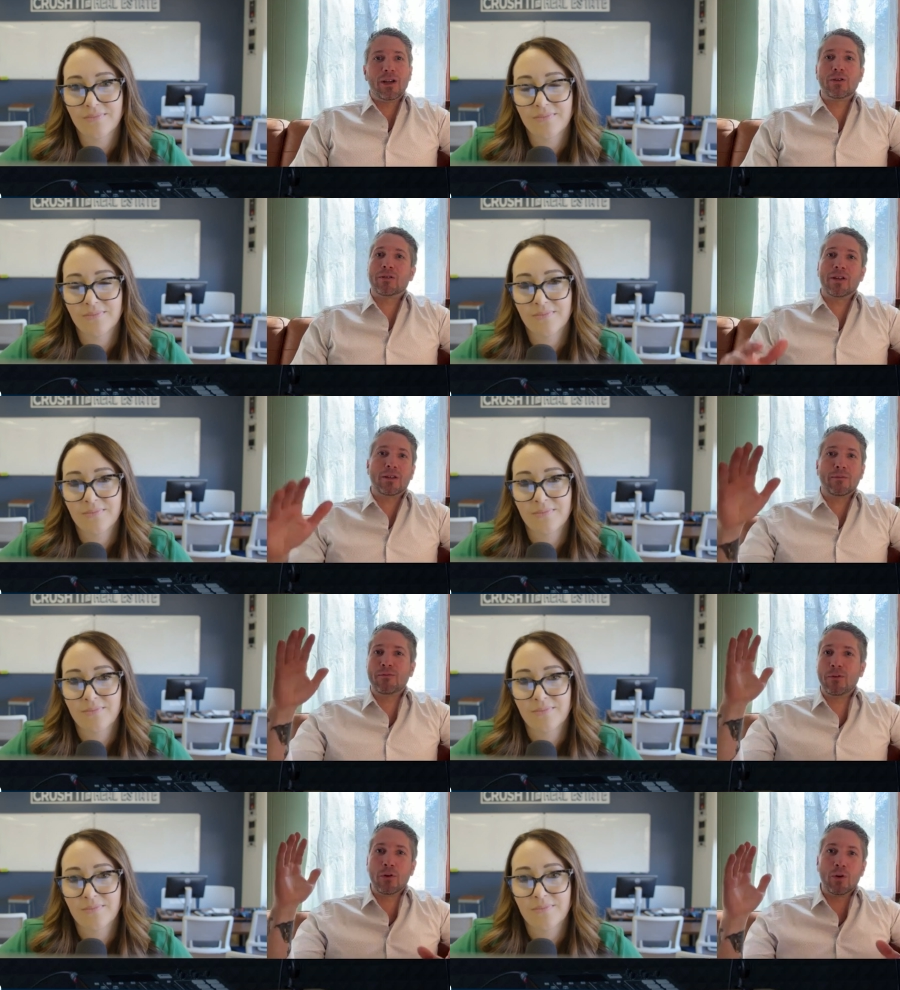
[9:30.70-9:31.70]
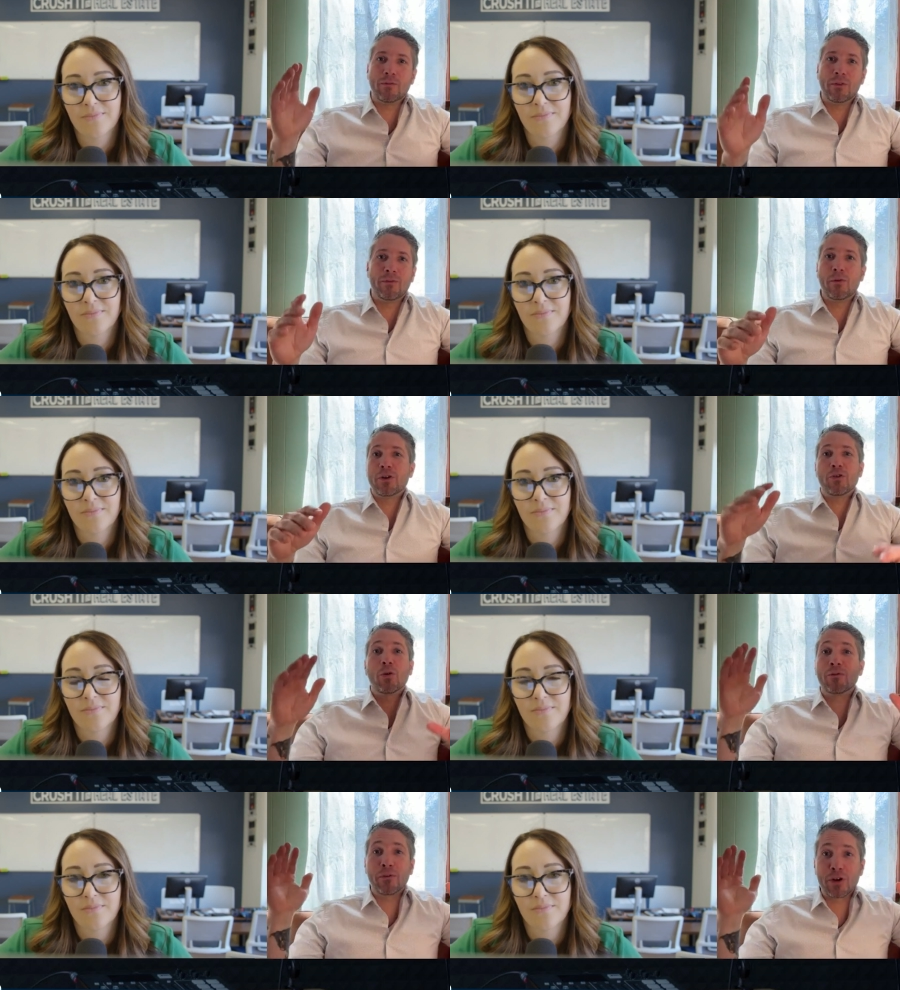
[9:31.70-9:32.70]
Speaker 1: I took like the photo of the forty year
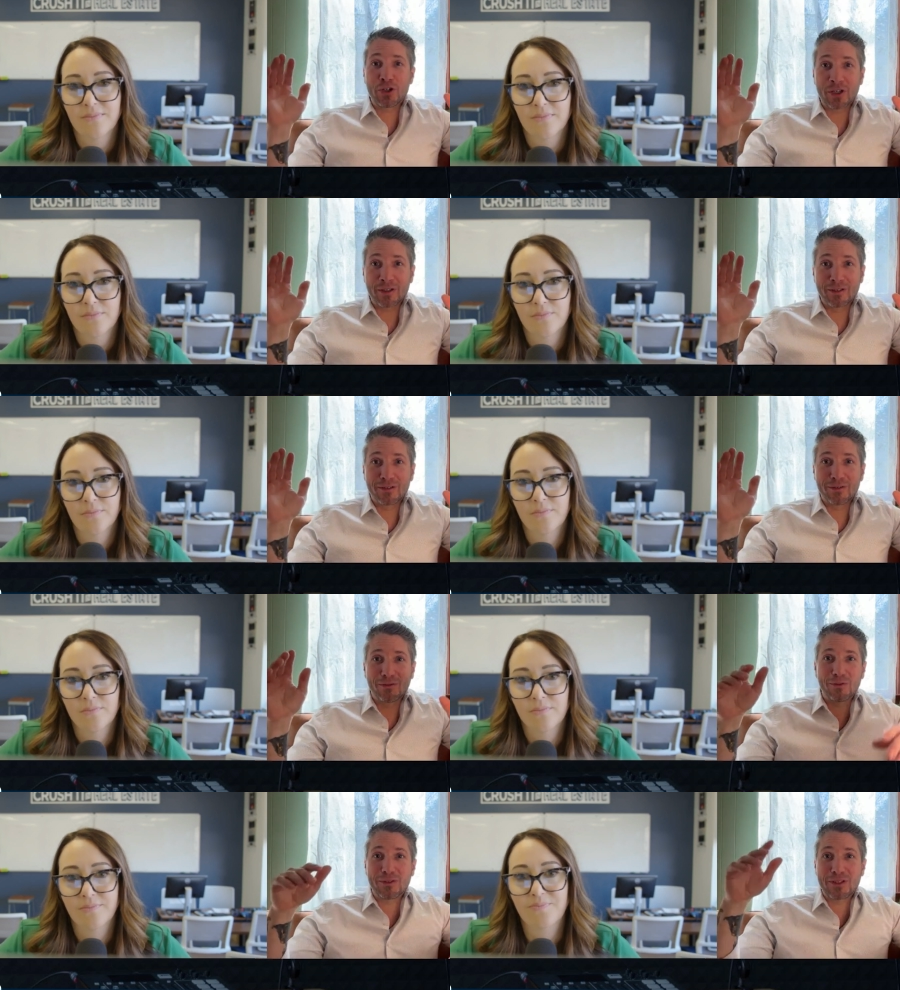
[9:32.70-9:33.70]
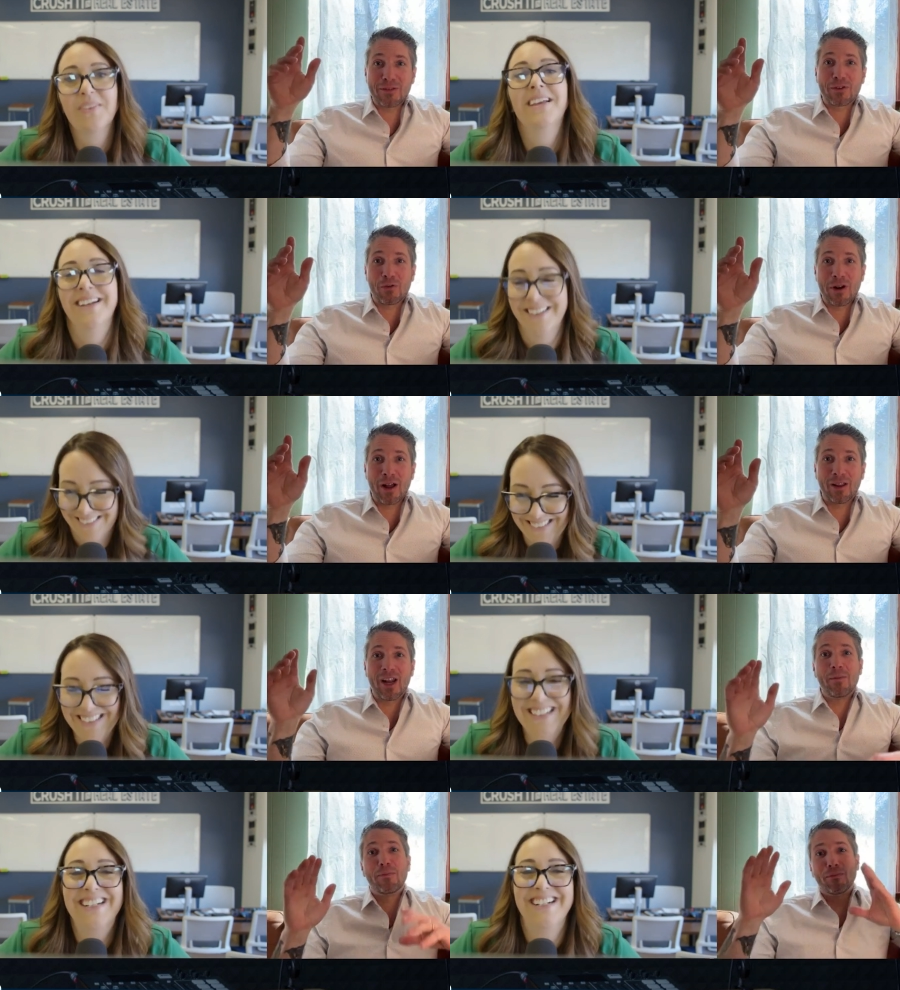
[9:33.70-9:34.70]
old virgin, Steve Carell, and
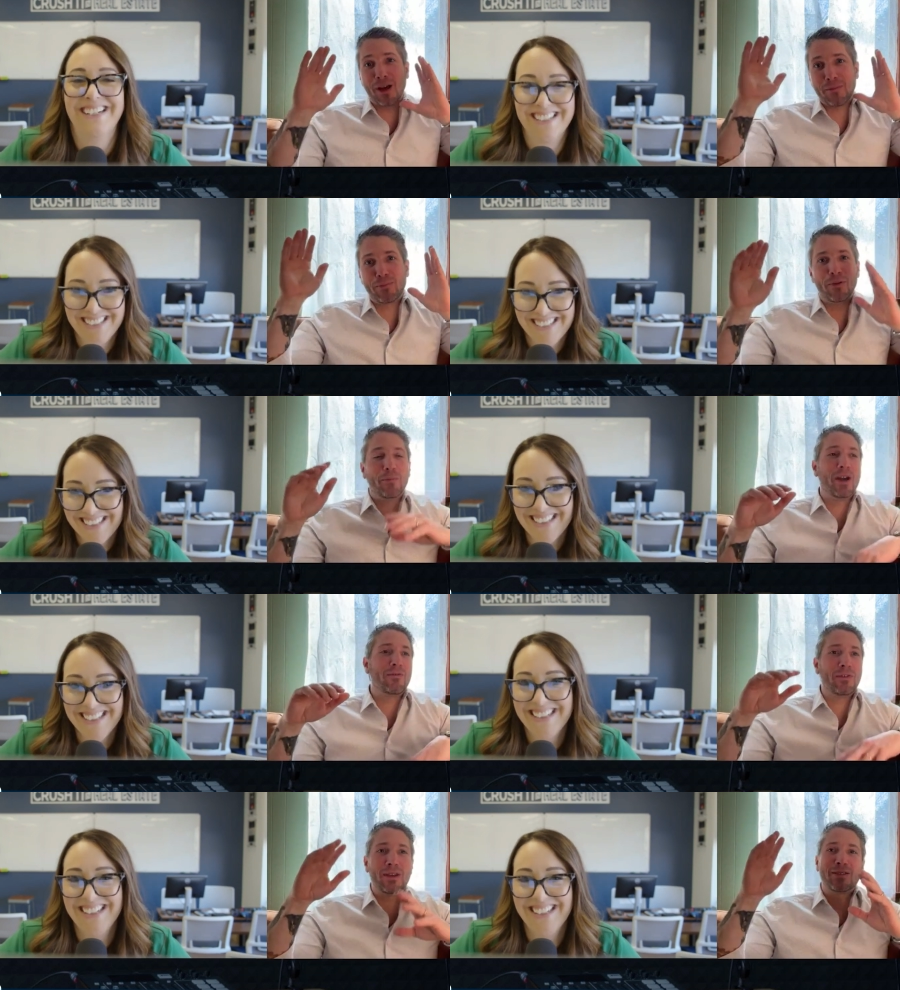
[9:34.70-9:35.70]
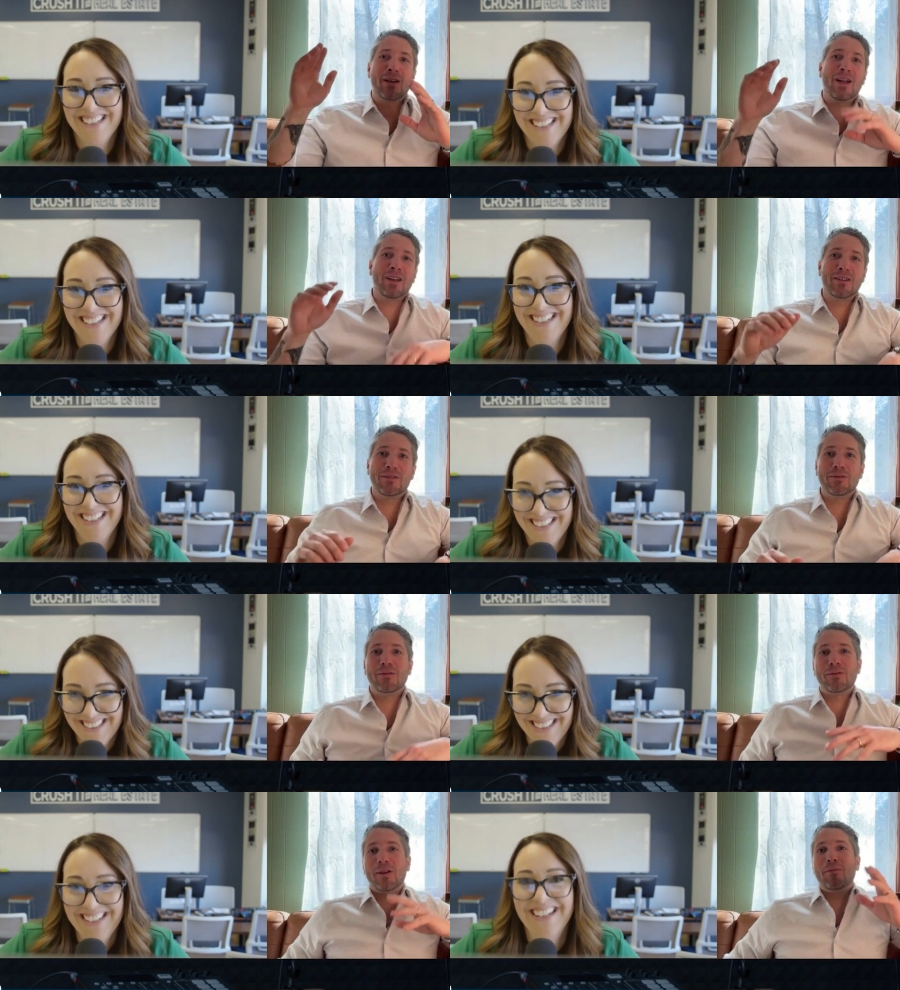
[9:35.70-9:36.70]
I, I put my face on it and,
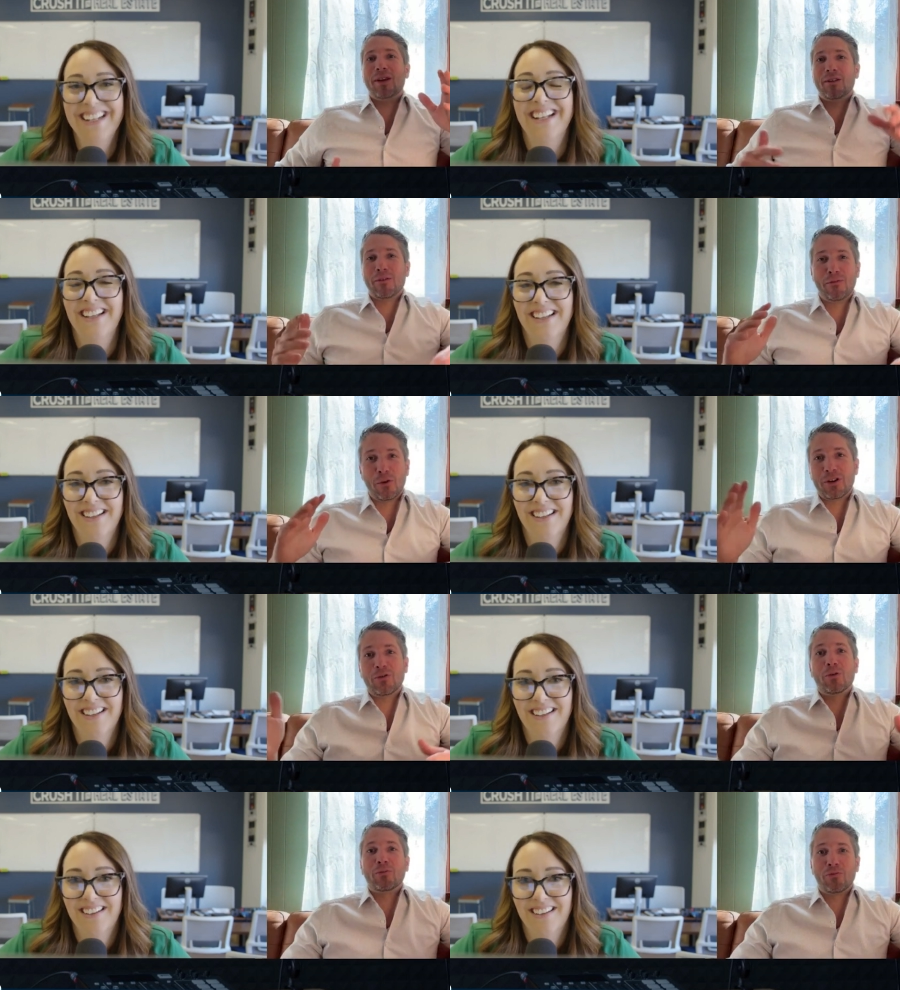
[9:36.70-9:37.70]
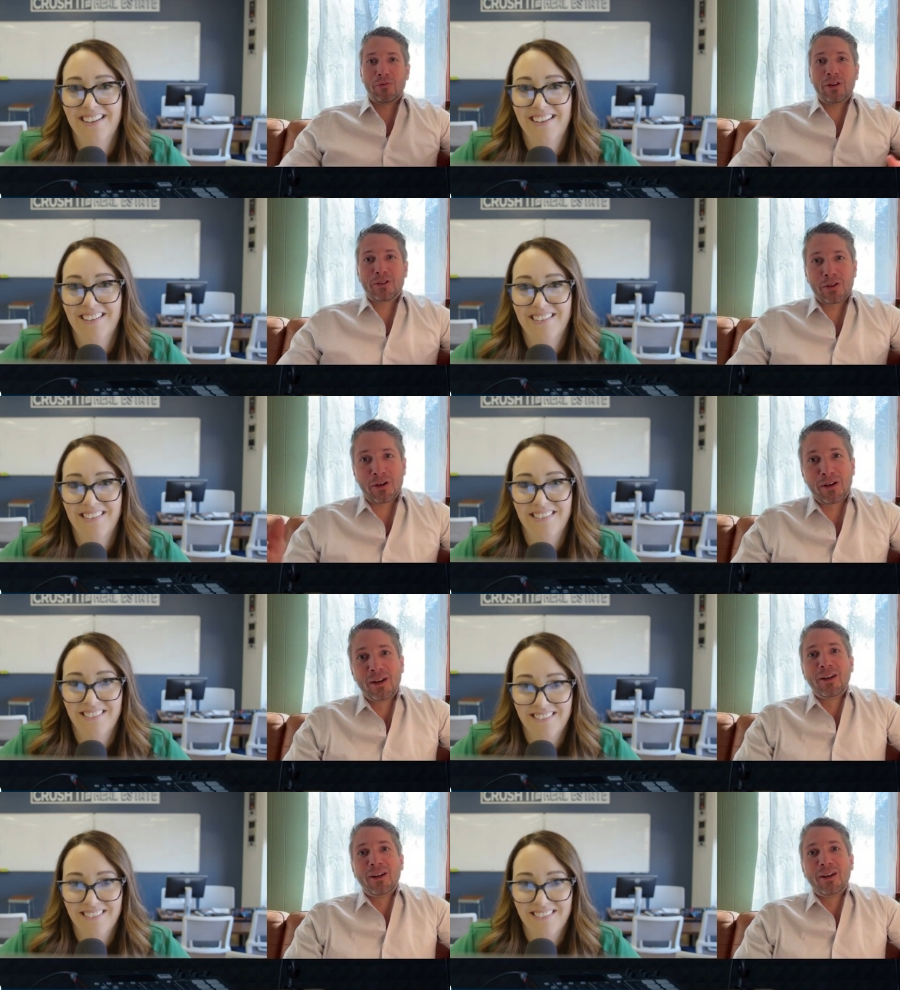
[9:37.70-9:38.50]
and made it the forty year old realtor,